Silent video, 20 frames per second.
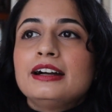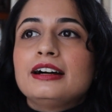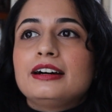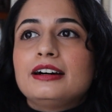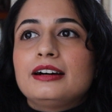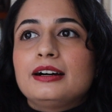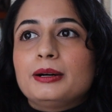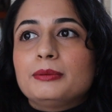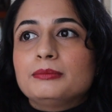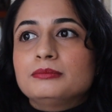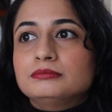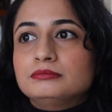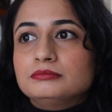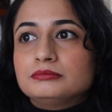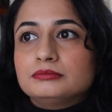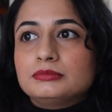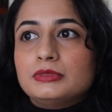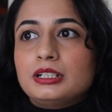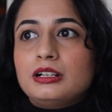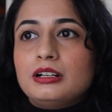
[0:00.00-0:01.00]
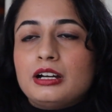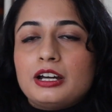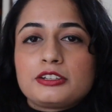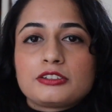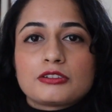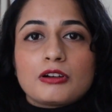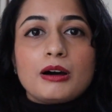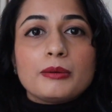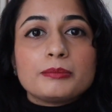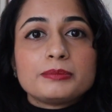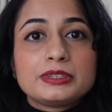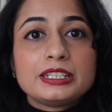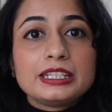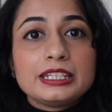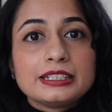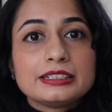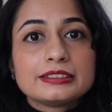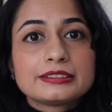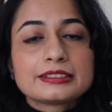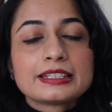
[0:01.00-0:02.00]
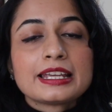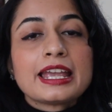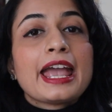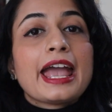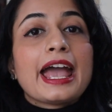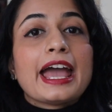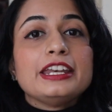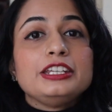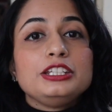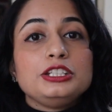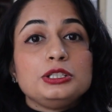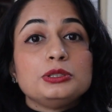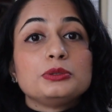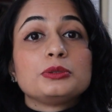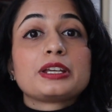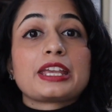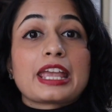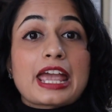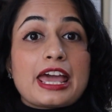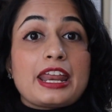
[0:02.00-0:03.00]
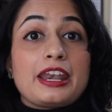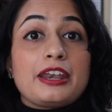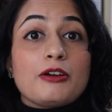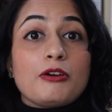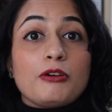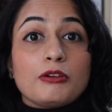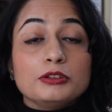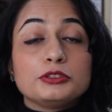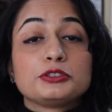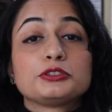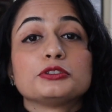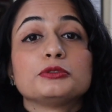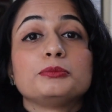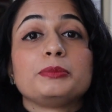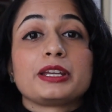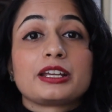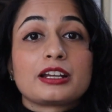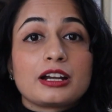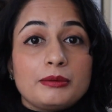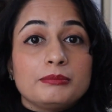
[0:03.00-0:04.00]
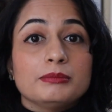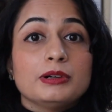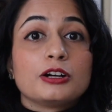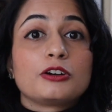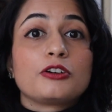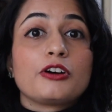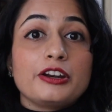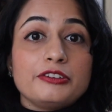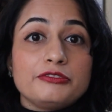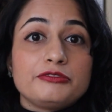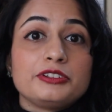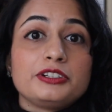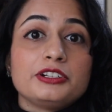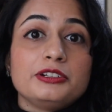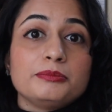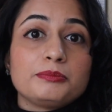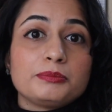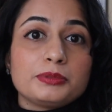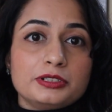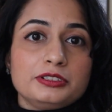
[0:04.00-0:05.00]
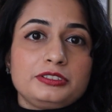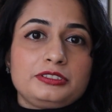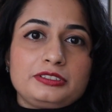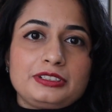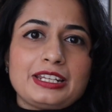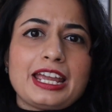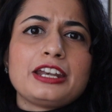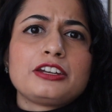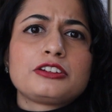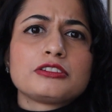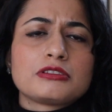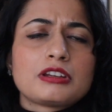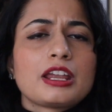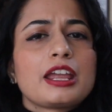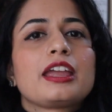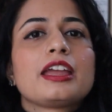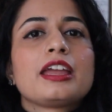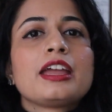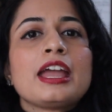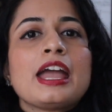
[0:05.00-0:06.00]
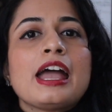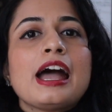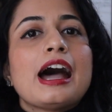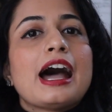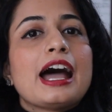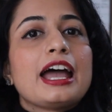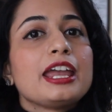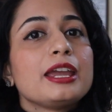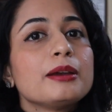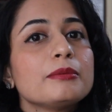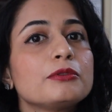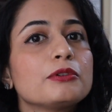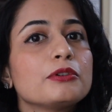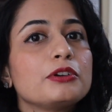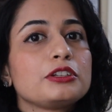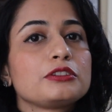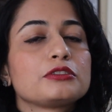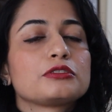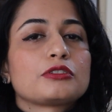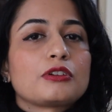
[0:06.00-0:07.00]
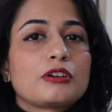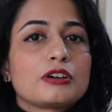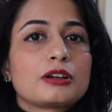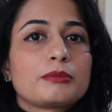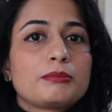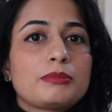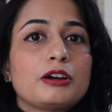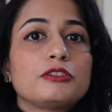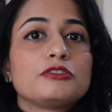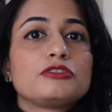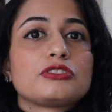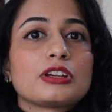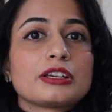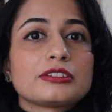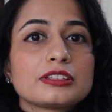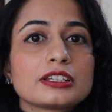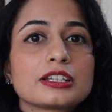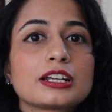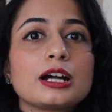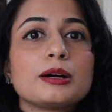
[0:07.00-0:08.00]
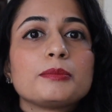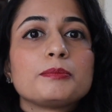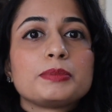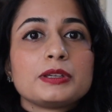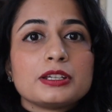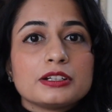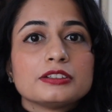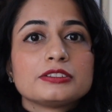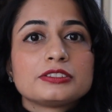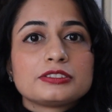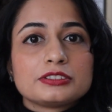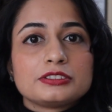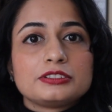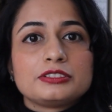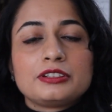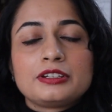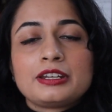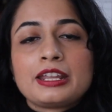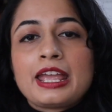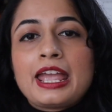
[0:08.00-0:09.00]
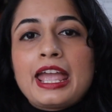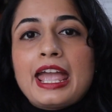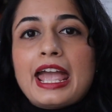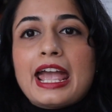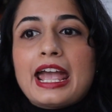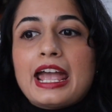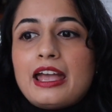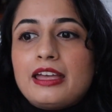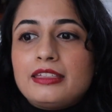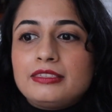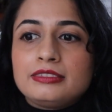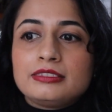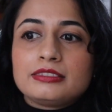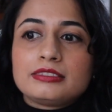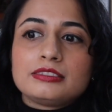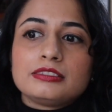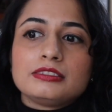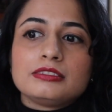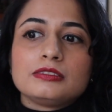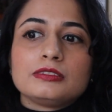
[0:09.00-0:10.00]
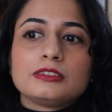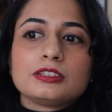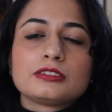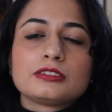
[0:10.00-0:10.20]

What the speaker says: adopt these and you can also become a confident person. And today I am going to talk about Jessica Pearson and the